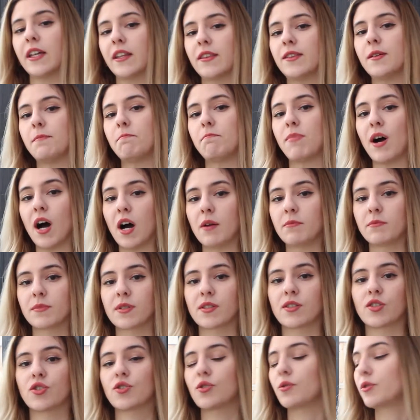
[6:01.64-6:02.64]
get the
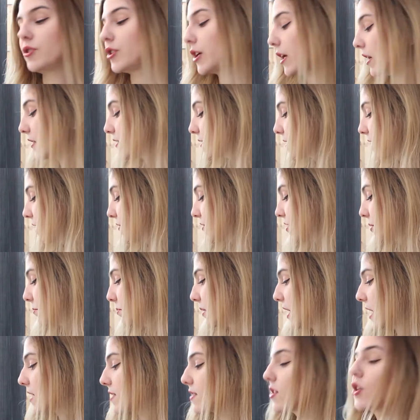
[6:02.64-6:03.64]
pumps so you can save some
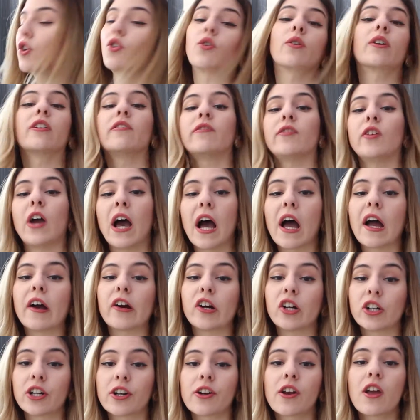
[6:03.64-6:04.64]
plastic or if you
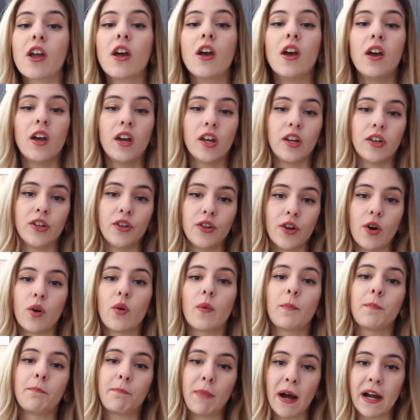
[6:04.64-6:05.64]
are you
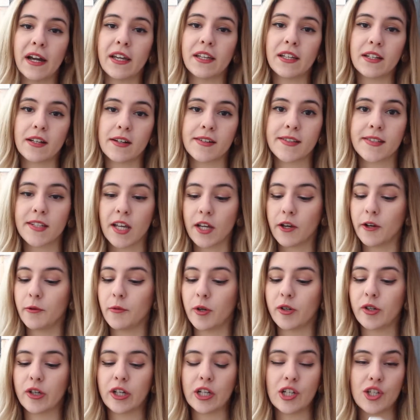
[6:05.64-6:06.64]
know, buying a second
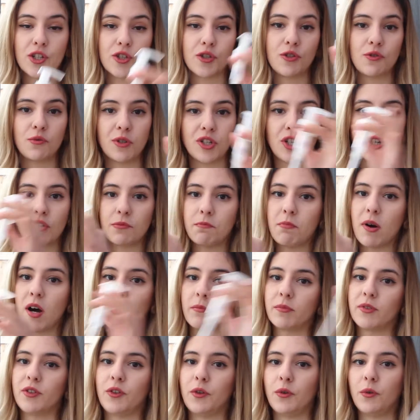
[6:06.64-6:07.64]
one, you can just switch the
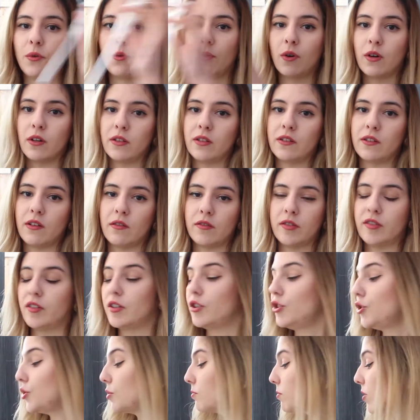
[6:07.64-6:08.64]
pump to the
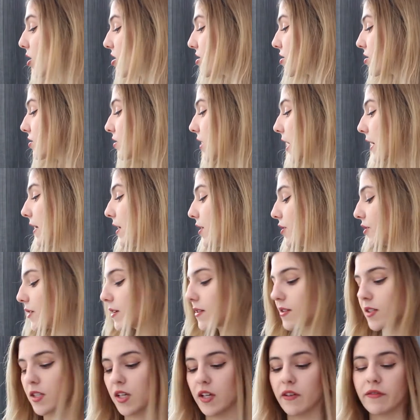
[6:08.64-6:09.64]
new bottle and then you
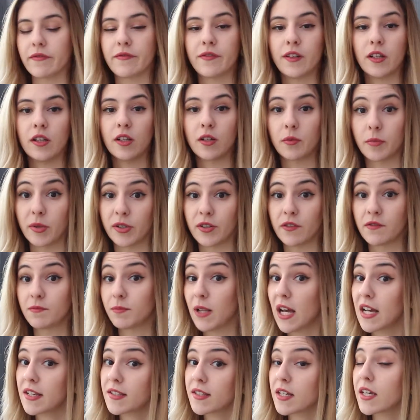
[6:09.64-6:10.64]
can save a little bit of
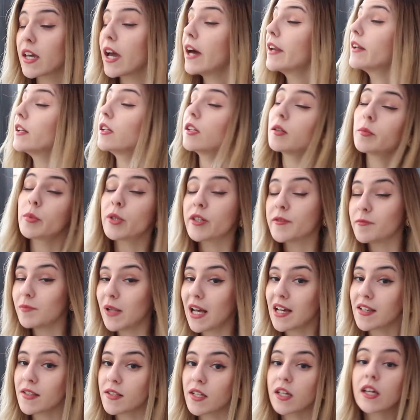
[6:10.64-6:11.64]
plastic and a little bit of
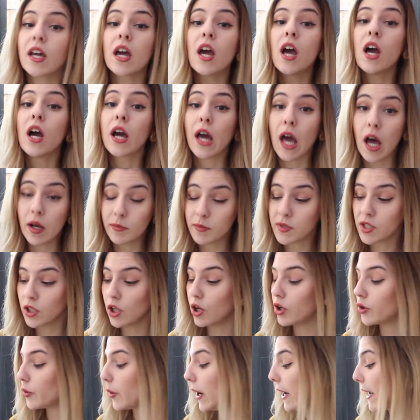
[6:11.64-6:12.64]
plastic comes a
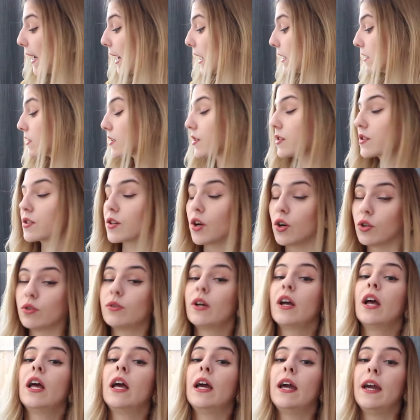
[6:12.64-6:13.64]
long way, guys.
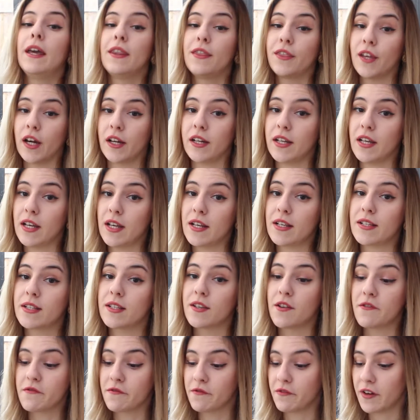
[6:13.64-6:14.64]
So that
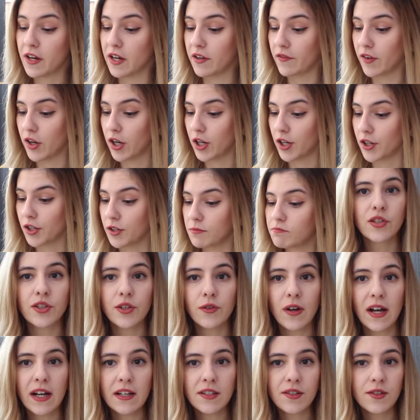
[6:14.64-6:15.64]
is very very good
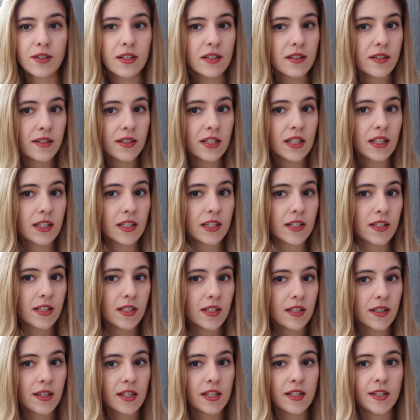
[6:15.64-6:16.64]
so as you can see this
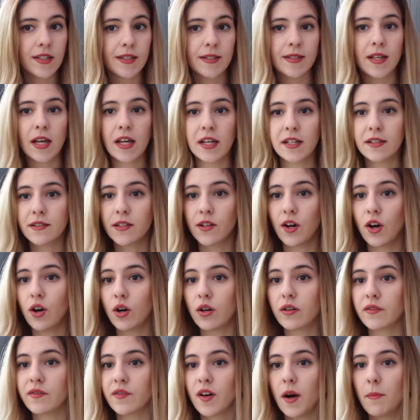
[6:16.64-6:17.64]
is the state
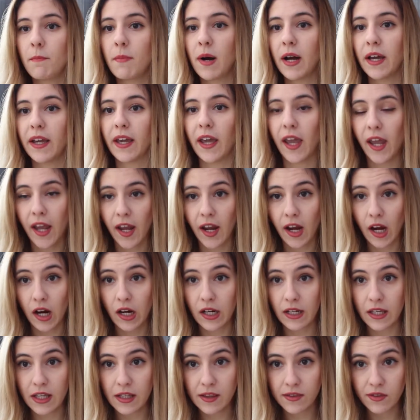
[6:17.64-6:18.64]
of my hair
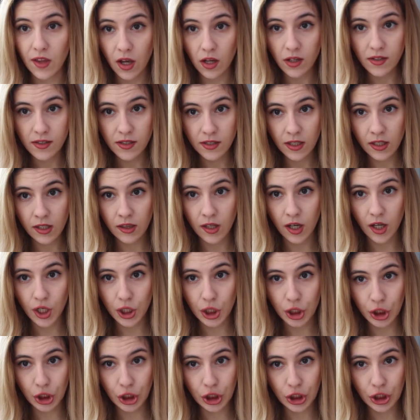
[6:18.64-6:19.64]
it does need
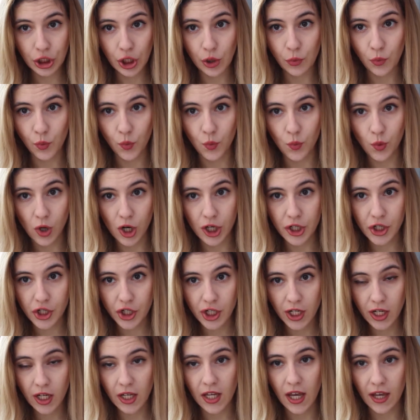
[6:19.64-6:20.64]
a good
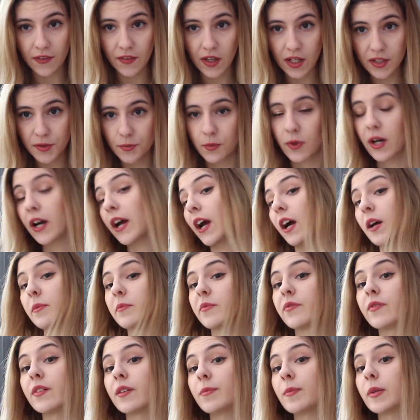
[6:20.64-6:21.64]
washing and that's why
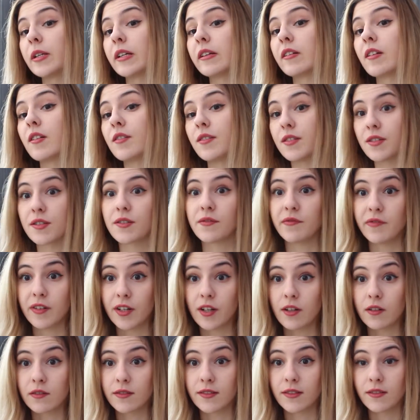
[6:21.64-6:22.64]
i'm filming this
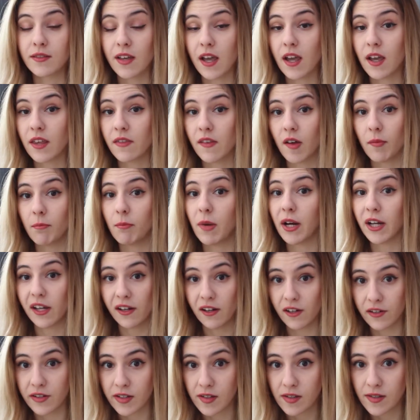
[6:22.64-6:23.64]
video today that my
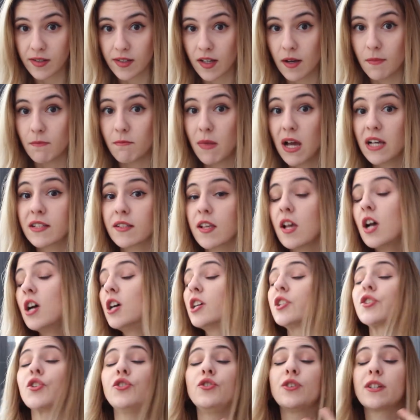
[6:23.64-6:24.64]
hair is a mess
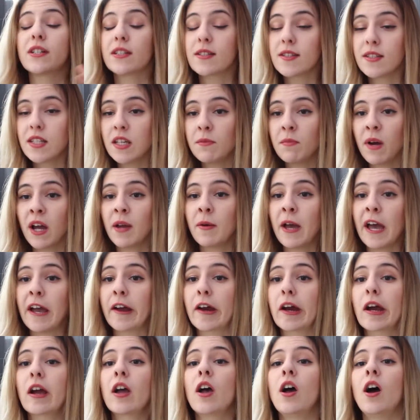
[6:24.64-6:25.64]
so you can see my
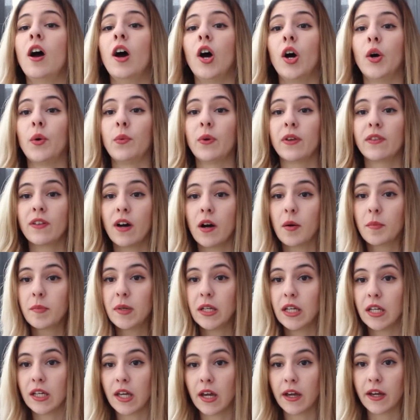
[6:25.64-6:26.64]
hair without
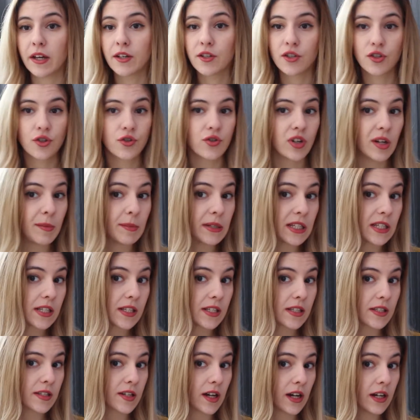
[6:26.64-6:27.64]
being extremely
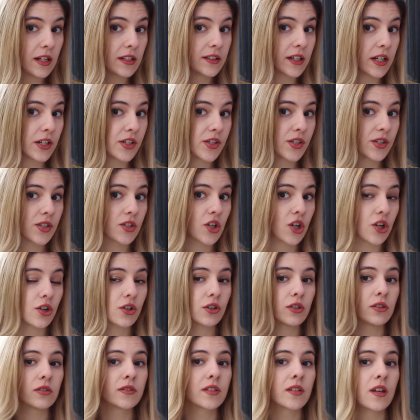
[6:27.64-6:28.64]
styled i just
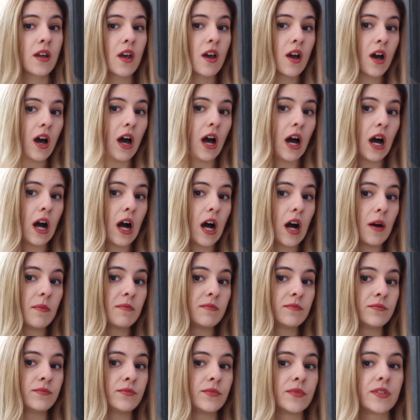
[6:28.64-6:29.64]
curled
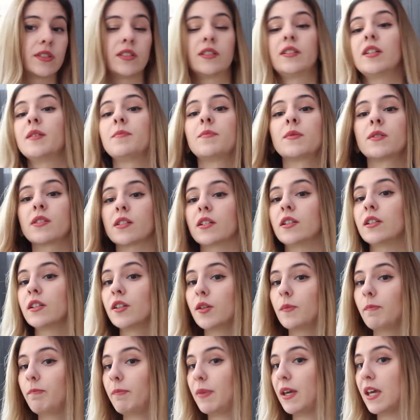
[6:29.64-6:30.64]
um the tips a
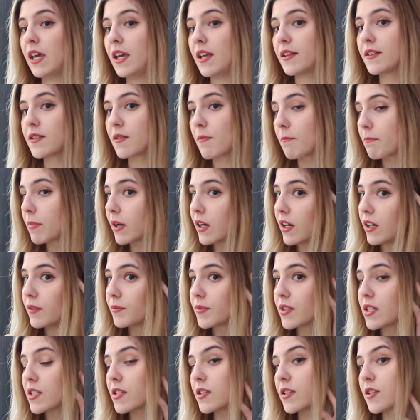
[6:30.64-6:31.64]
little bit
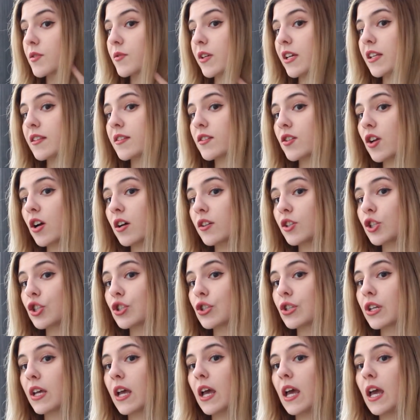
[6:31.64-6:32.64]
but this is it's not
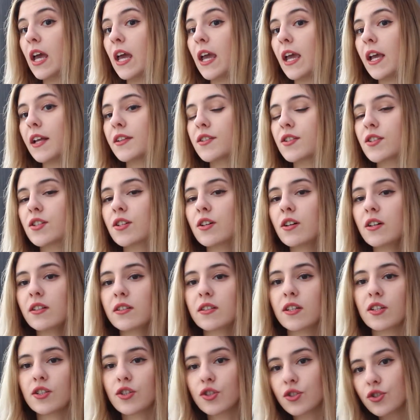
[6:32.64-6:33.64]
it's
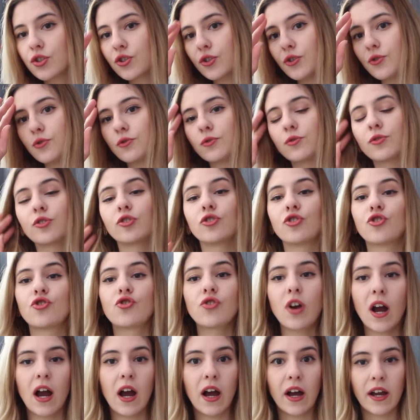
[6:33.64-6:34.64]
not too
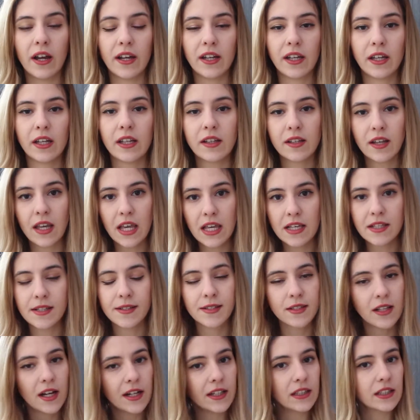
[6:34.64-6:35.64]
dry. It is
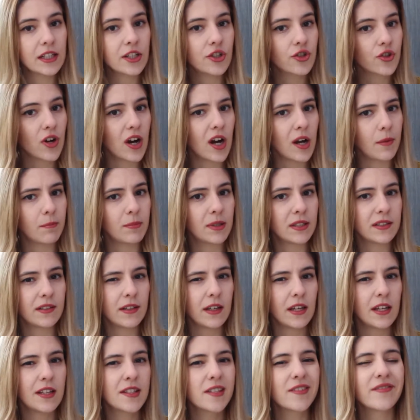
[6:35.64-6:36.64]
slightly dry,
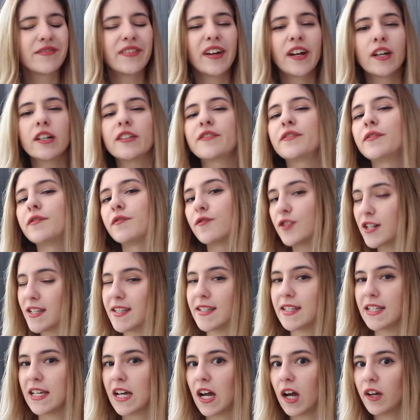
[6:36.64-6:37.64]
but it's very
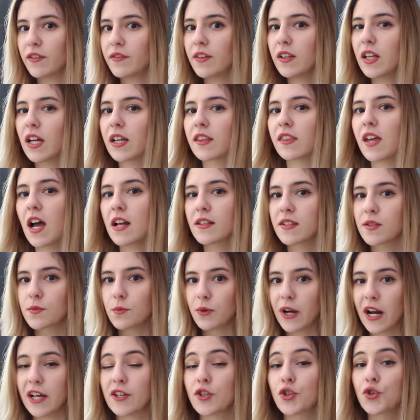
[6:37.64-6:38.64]
frizzy. I feel like that's
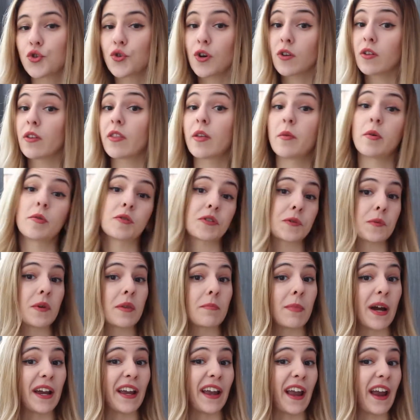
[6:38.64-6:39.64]
what I struggle the most
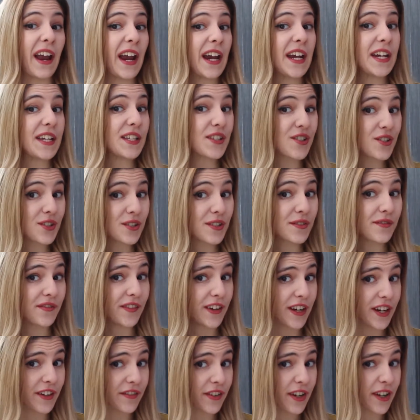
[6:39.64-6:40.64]
with my hair. It's just
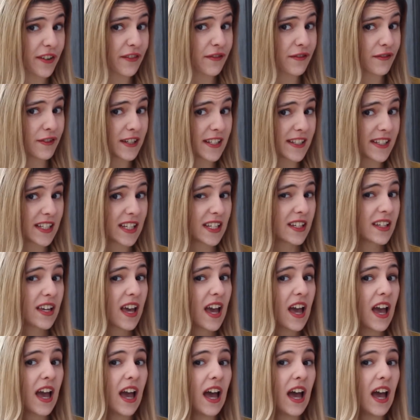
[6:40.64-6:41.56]
very, very frizzy.